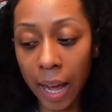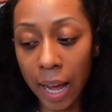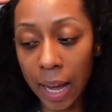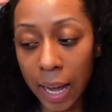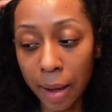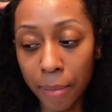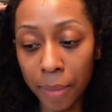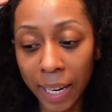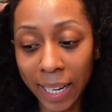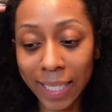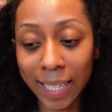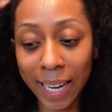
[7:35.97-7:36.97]
Um,
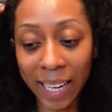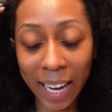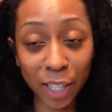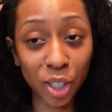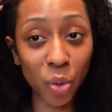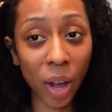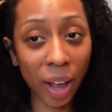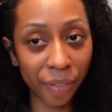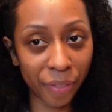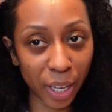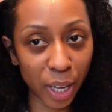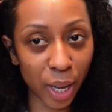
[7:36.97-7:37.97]
like I said, I do
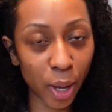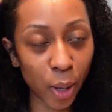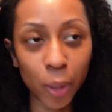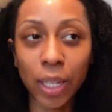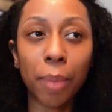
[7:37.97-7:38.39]
have videos.